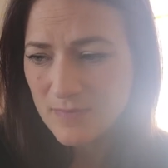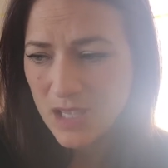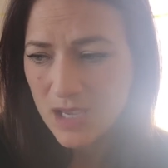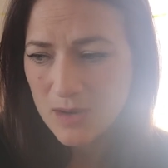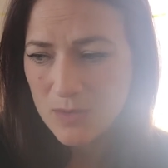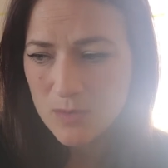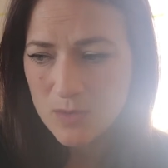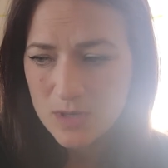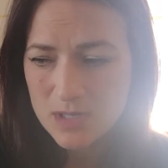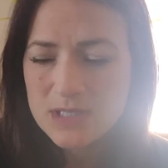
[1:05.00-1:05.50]

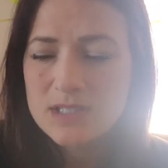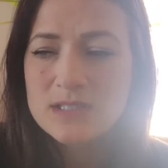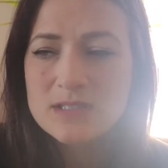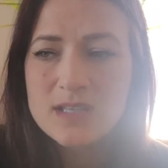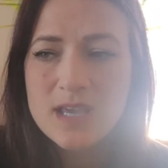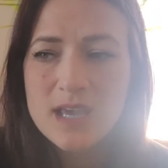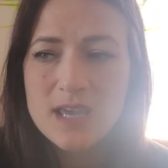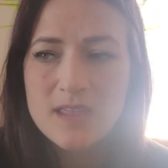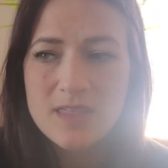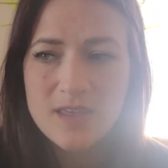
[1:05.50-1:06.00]
I want to
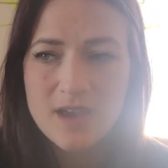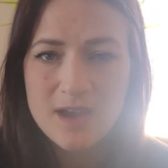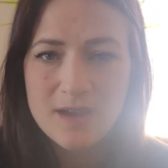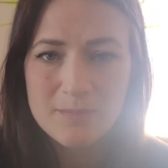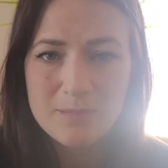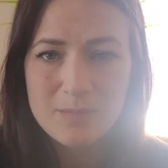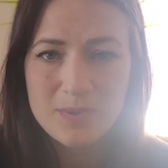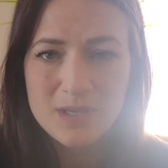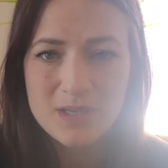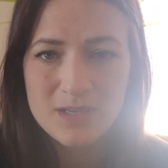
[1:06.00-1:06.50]
say
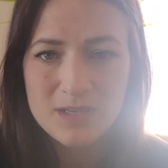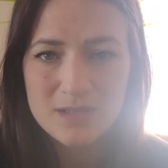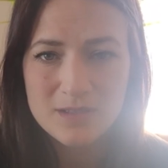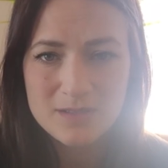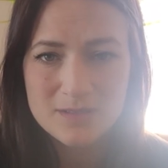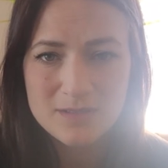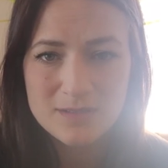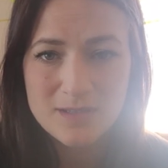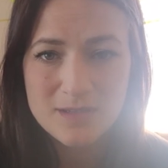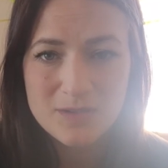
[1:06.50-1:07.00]
that
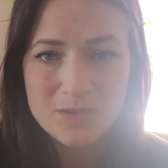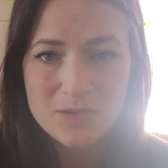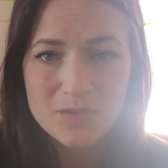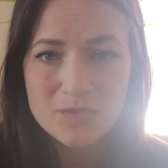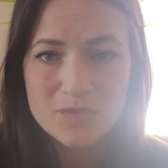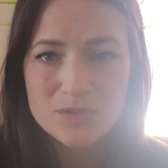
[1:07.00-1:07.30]
being single